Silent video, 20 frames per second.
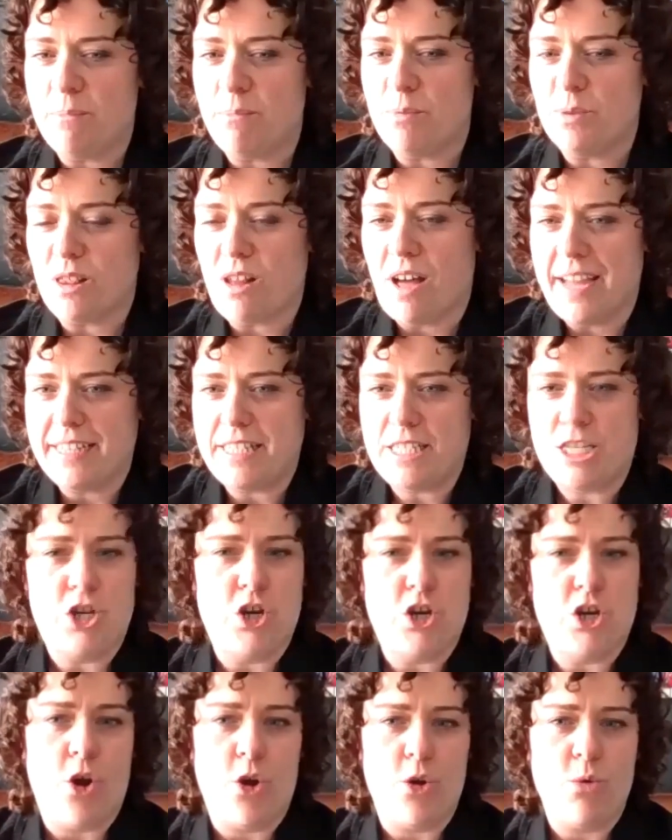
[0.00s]
Philip would like
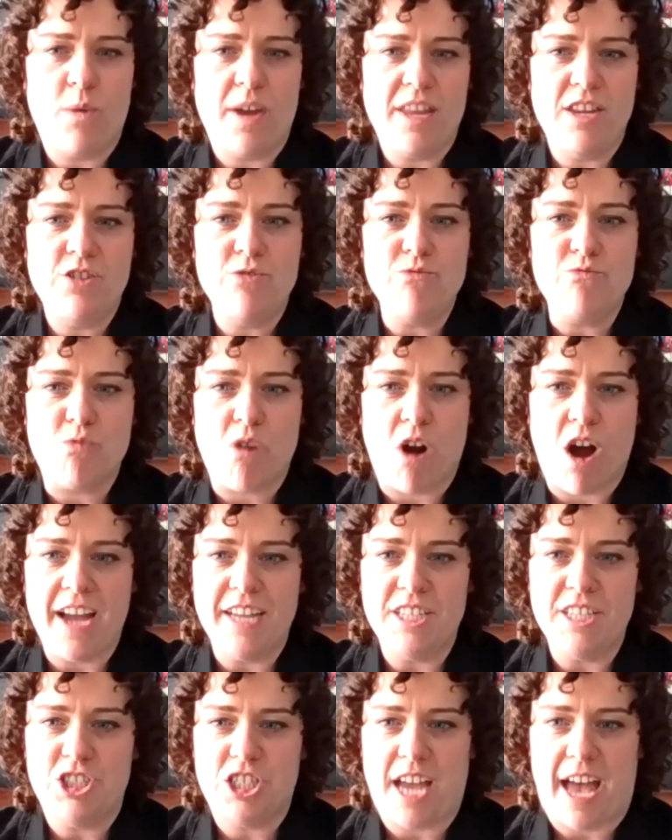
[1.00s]
to know, when you
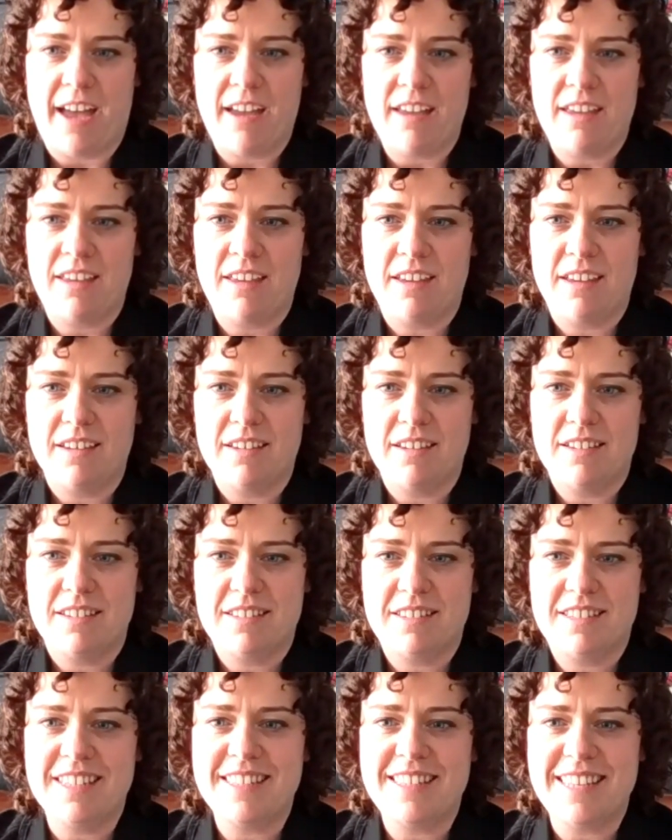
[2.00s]
write Jack,
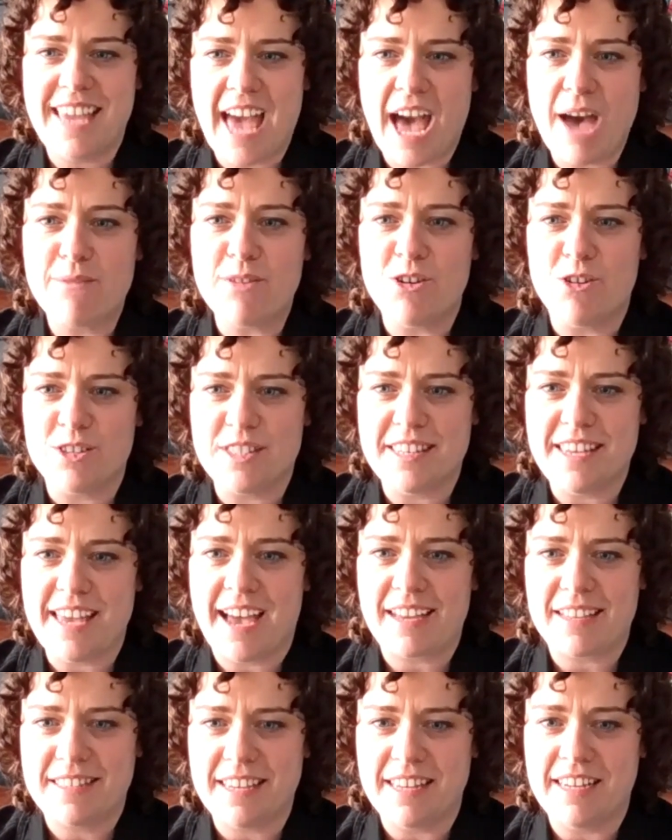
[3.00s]
does he have an Aussie
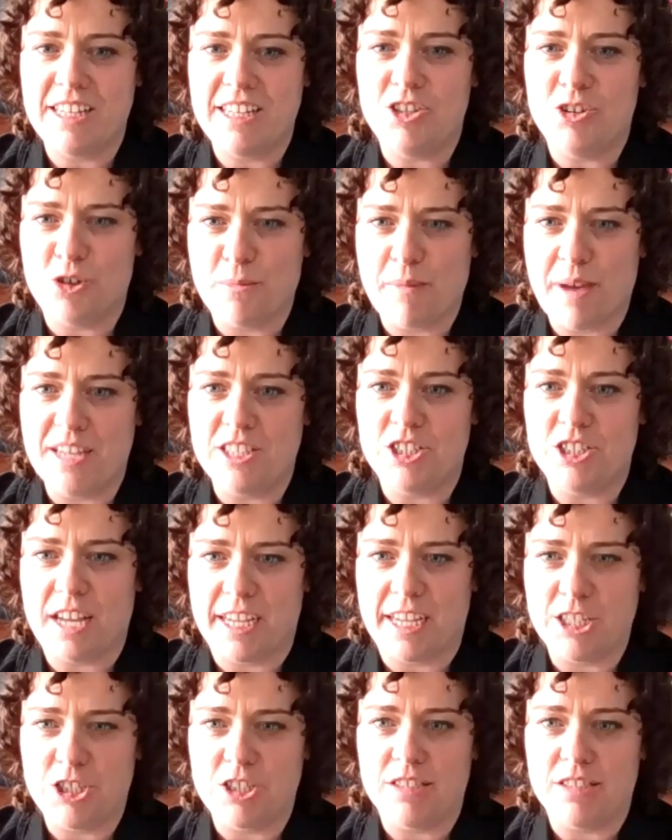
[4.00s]
accent in your
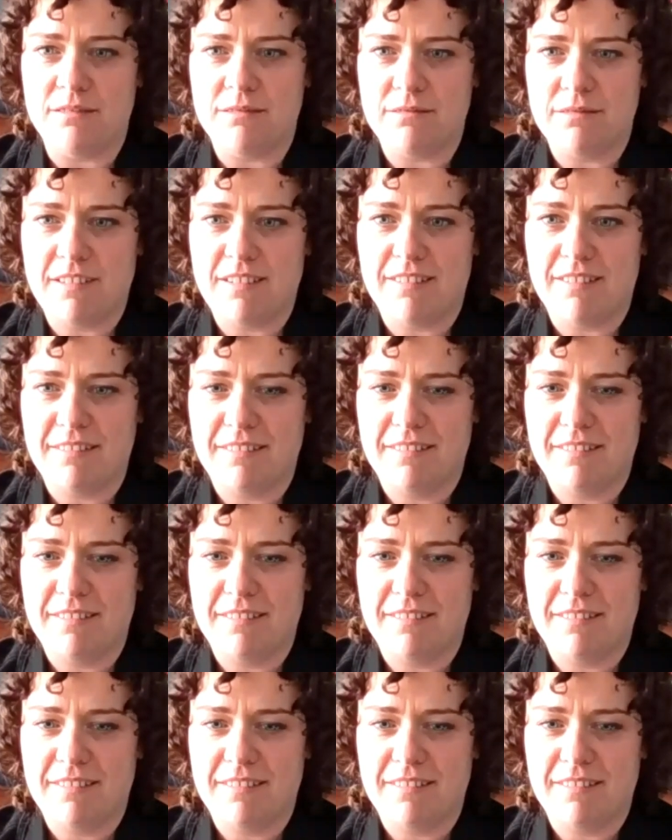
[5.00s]
imagination?